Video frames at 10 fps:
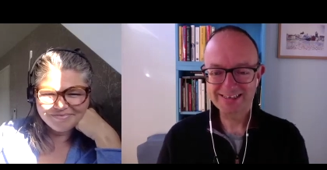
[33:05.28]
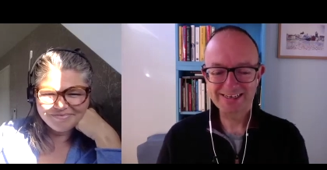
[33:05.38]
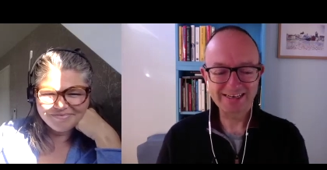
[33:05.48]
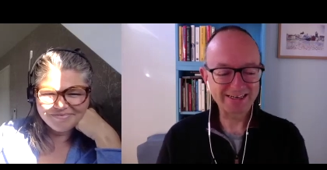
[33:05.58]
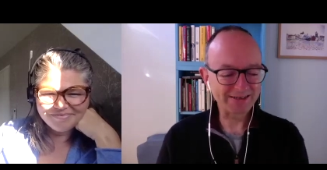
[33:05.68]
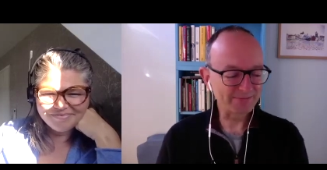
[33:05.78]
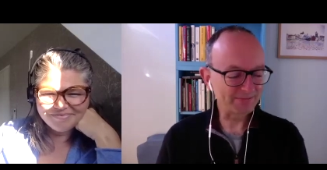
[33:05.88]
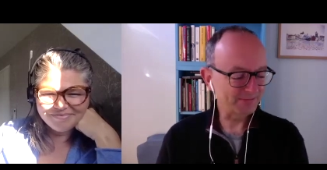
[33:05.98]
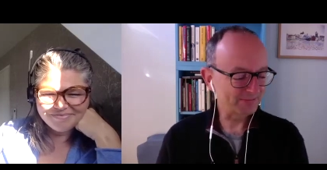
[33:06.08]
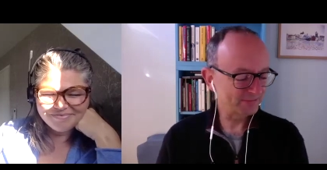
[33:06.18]

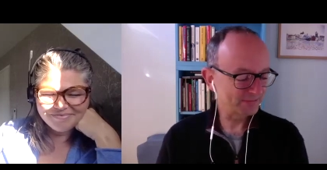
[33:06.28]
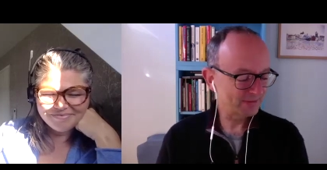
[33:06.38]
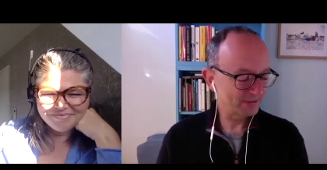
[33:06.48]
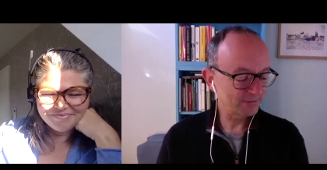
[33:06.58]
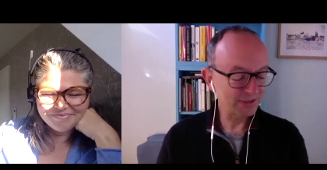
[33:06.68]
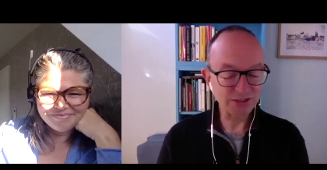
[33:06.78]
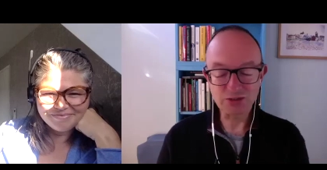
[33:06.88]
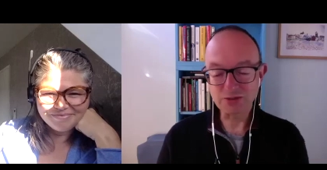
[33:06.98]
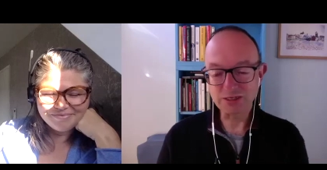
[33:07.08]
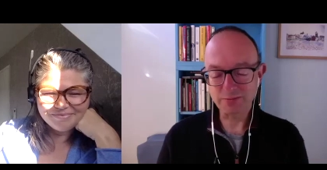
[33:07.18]
Speaker 1: Um, please do
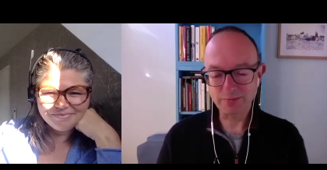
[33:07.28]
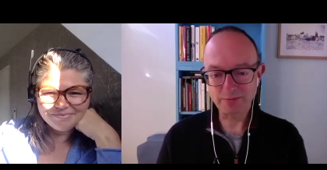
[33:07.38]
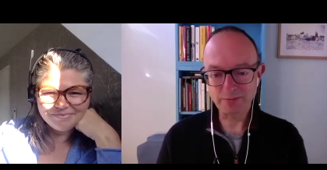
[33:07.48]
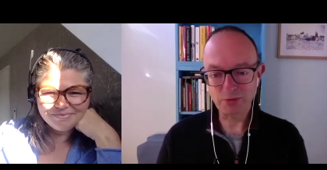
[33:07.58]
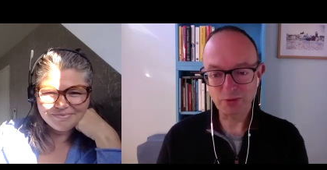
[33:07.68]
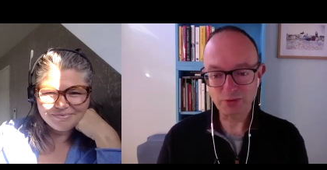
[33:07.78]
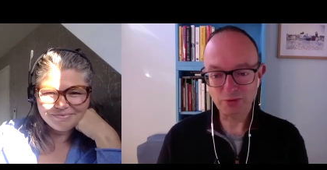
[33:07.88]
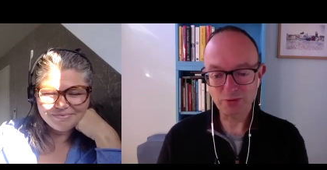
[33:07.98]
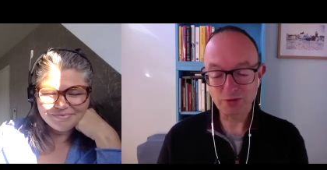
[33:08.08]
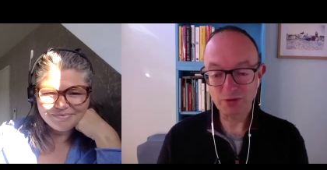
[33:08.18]
tell people who
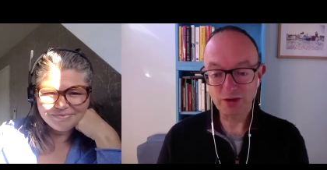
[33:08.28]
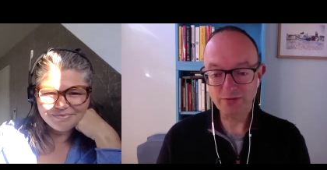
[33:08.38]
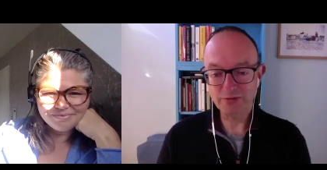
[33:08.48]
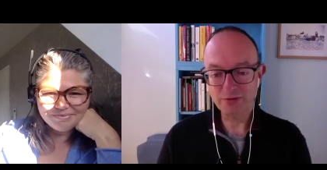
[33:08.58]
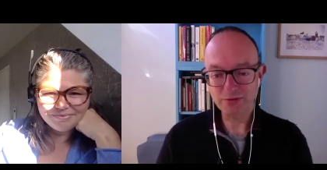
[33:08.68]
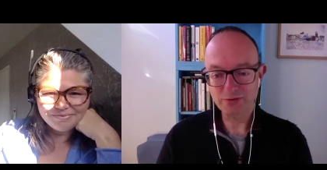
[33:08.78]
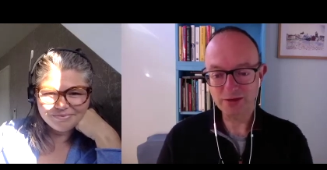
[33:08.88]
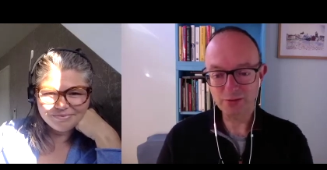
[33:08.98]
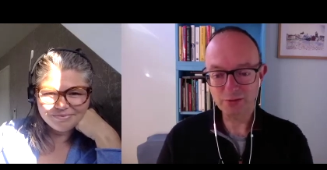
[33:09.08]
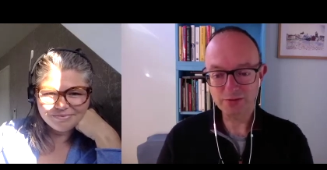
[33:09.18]
you love, who you
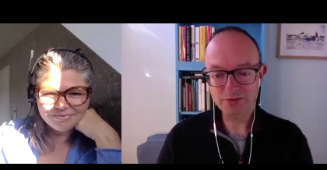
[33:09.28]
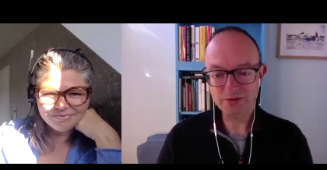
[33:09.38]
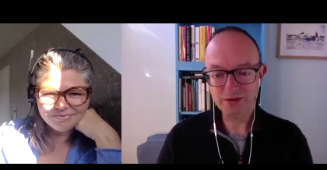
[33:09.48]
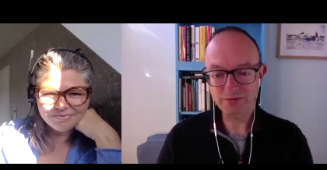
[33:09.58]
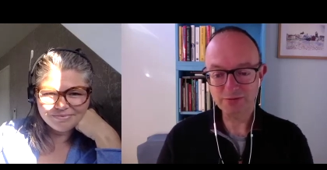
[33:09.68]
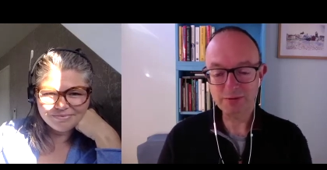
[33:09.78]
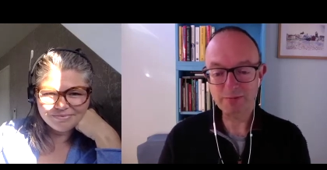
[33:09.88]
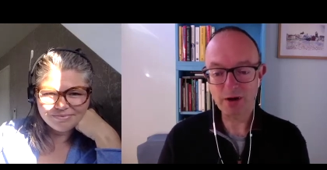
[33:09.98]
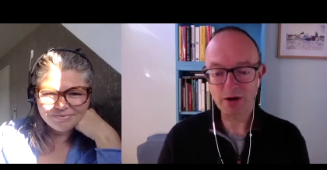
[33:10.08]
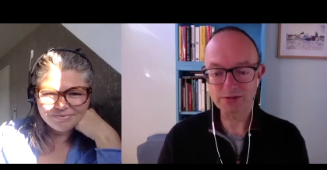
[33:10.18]
think would love to be
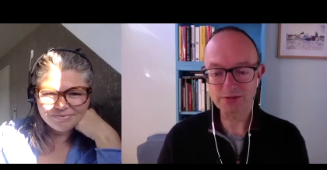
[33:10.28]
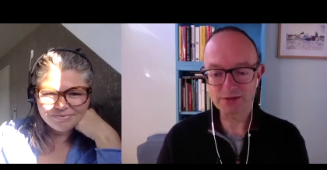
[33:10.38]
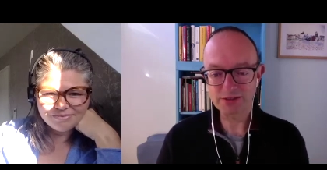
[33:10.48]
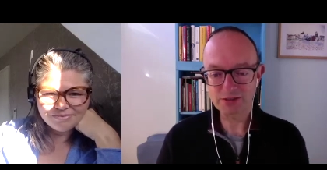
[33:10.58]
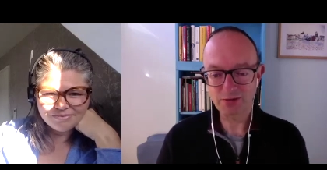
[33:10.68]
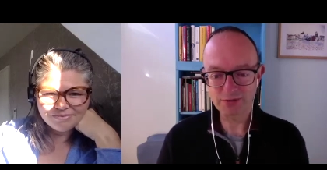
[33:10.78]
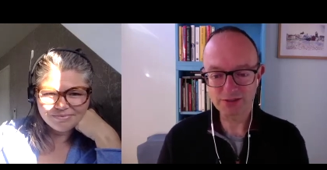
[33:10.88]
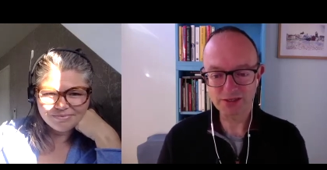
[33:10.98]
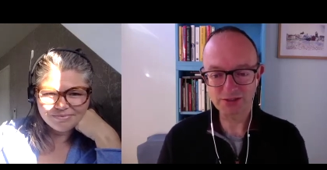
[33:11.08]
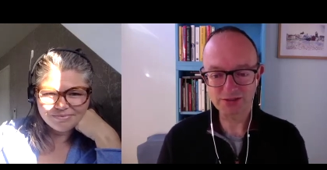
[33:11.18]
part of this
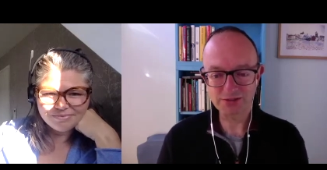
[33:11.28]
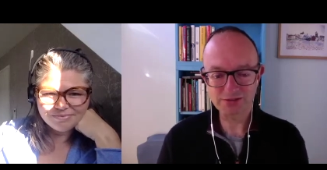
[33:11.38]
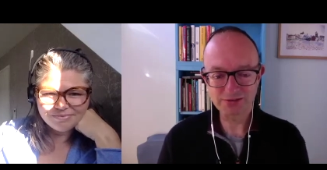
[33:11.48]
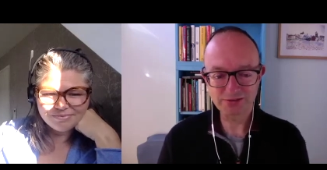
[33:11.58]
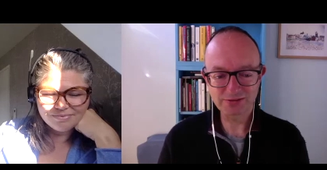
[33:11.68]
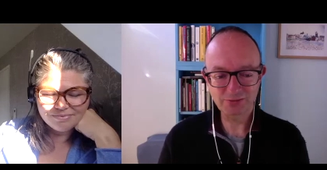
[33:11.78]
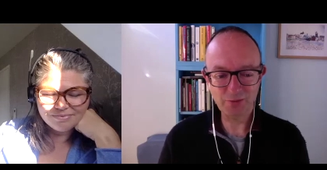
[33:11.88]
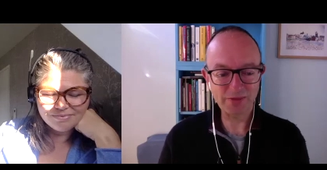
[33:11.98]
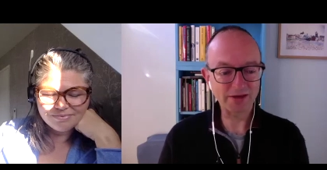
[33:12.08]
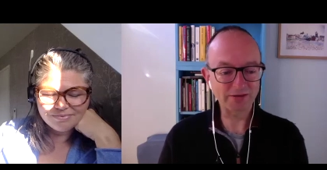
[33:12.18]
conversation, where
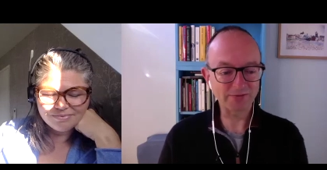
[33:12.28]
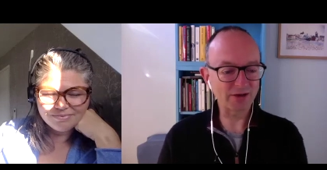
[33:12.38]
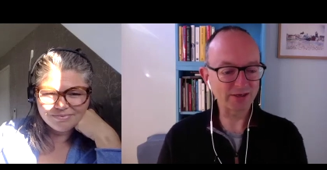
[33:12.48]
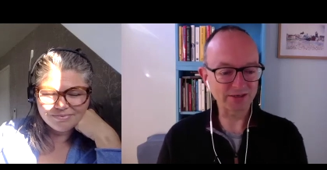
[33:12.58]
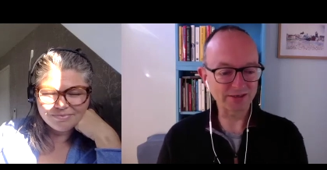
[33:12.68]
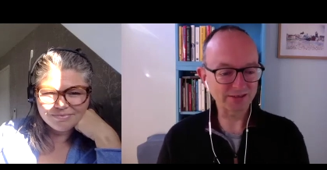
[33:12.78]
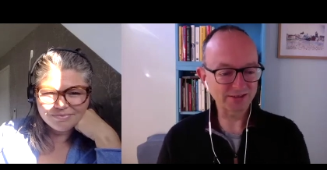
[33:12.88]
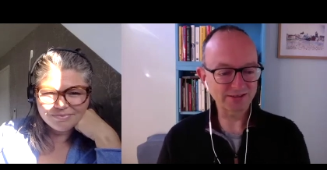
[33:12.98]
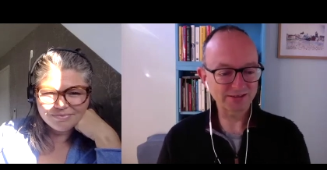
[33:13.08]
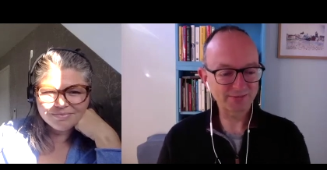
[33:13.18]
they can find
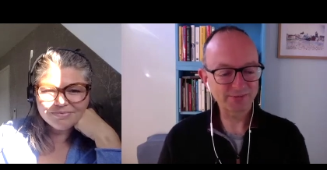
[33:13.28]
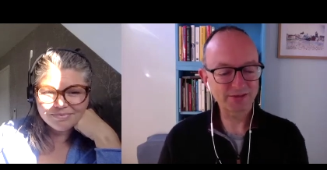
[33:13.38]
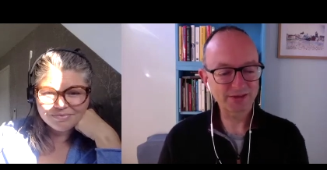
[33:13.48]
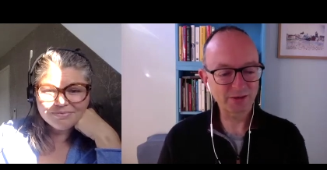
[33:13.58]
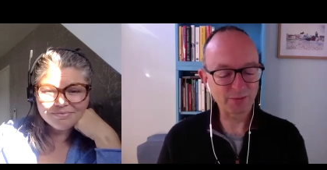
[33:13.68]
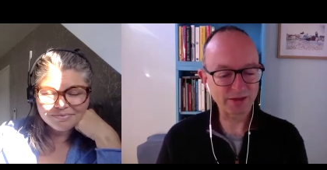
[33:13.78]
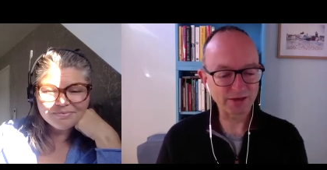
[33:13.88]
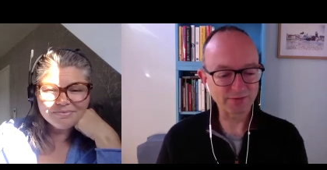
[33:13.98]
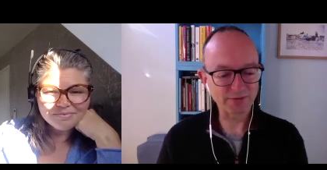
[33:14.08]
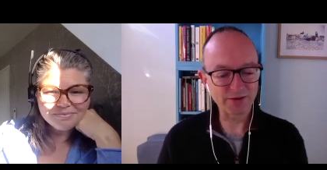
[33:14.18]
us and where they
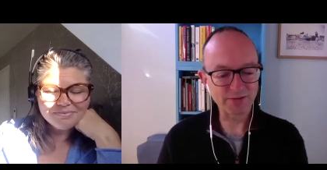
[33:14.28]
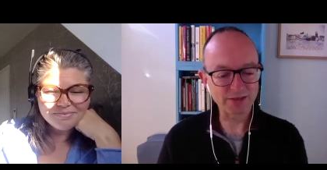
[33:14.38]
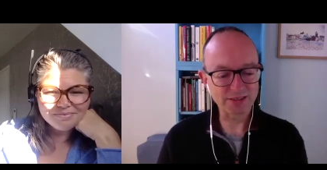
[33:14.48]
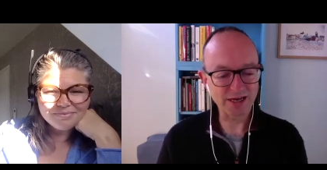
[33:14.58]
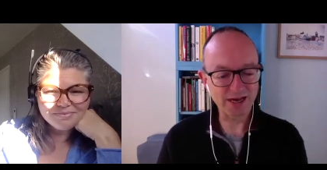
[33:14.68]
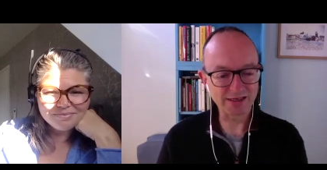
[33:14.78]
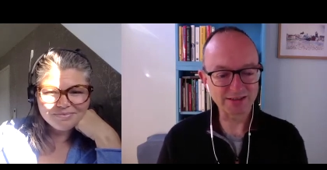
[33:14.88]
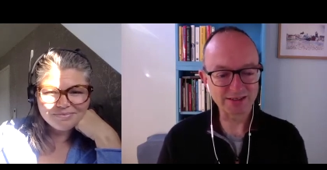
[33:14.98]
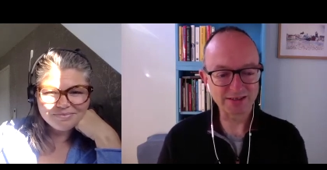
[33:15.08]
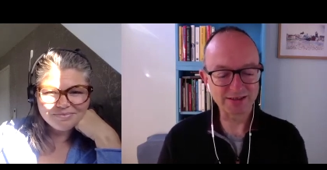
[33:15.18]
can find this. And
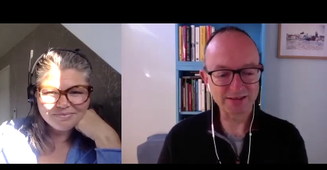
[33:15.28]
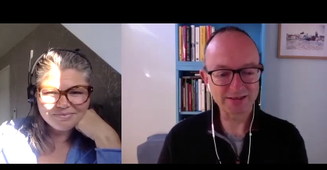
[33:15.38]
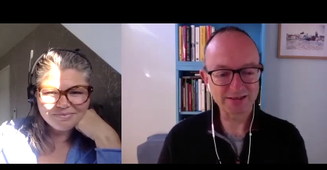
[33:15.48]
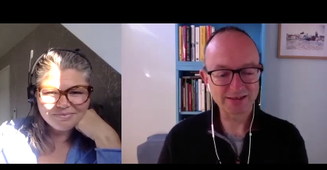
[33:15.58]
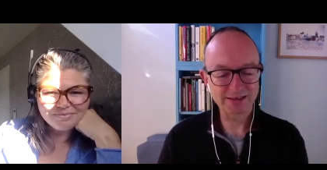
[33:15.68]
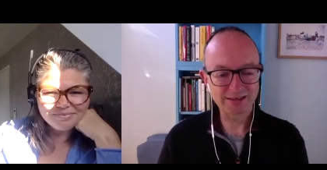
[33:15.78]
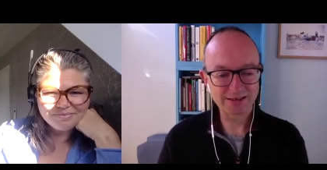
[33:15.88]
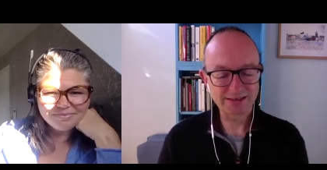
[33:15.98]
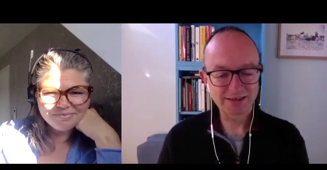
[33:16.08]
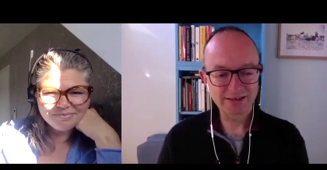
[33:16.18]
uh,
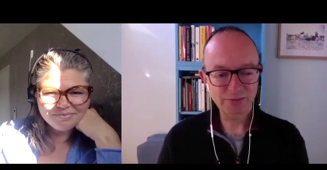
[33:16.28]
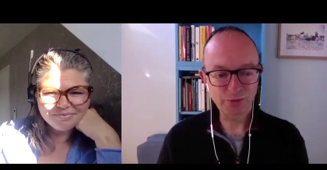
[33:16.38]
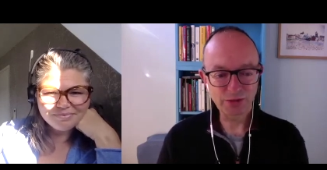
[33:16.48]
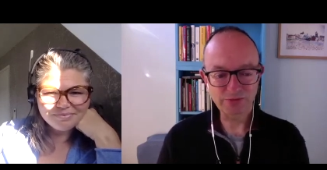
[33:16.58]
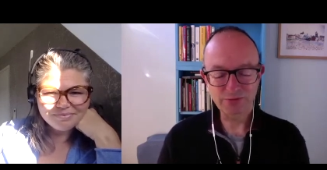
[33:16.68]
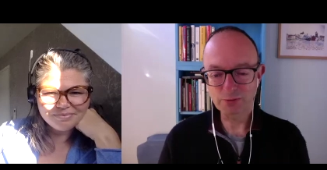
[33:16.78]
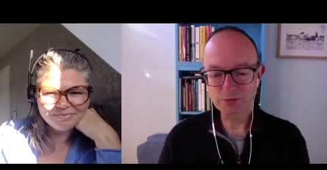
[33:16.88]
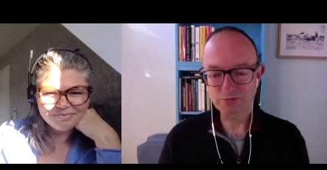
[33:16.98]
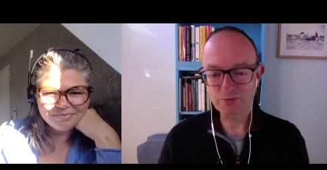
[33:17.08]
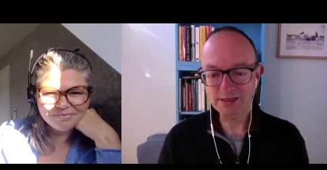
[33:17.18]
we'll look forward to
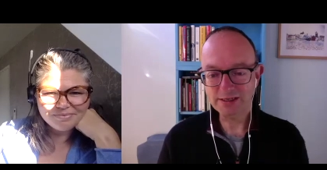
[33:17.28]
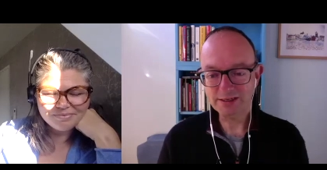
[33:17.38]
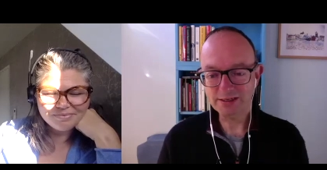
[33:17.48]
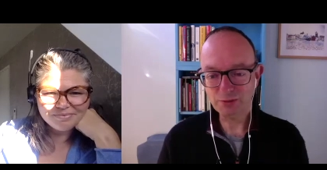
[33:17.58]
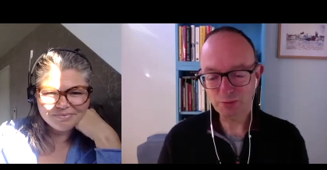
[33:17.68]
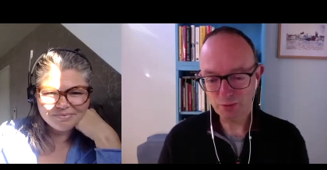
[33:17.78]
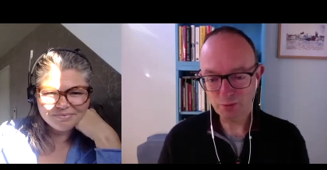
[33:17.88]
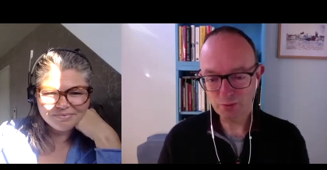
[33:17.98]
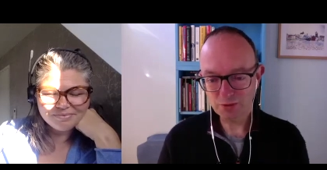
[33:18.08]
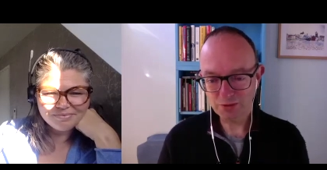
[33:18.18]
reading you
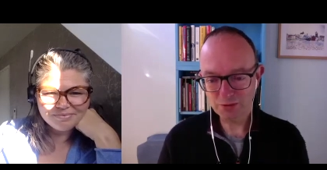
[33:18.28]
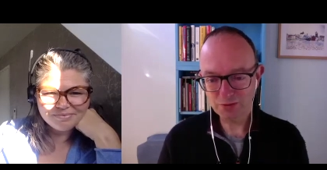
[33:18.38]
all who